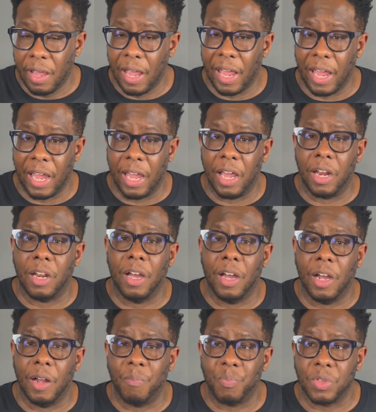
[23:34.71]
And
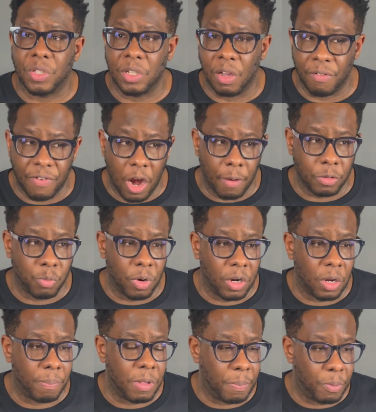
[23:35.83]
Sunfire was one
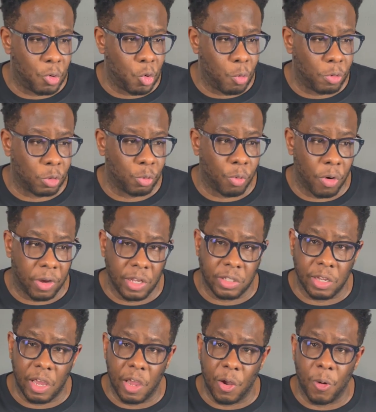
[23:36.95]
of the people who was working
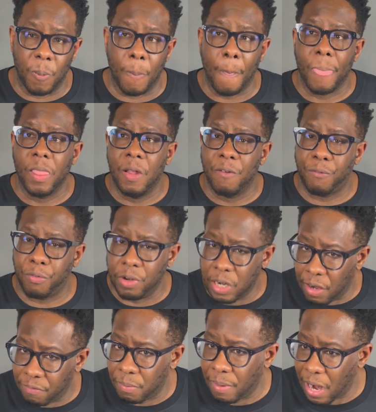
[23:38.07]
to help free
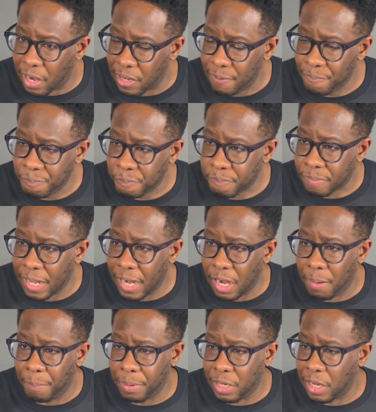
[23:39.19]
everybody.
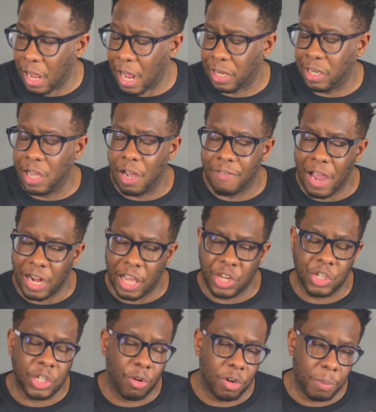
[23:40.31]
I love how they
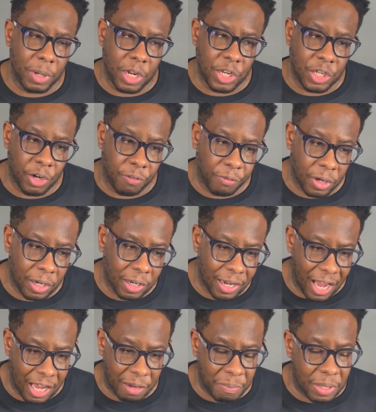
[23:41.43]
showed him in a different
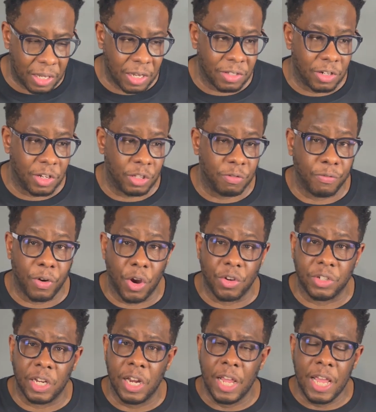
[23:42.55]
light, because in this
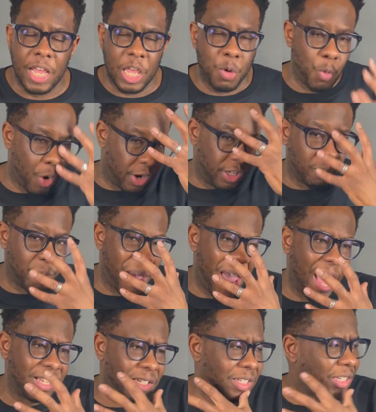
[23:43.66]
version, he wore this
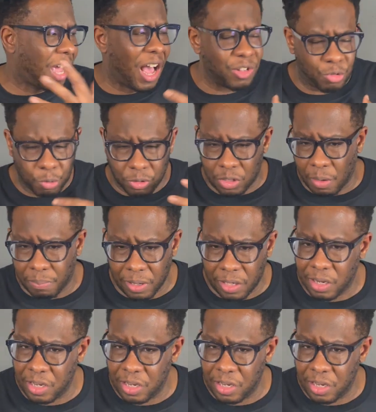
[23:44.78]
mask and his costume was completely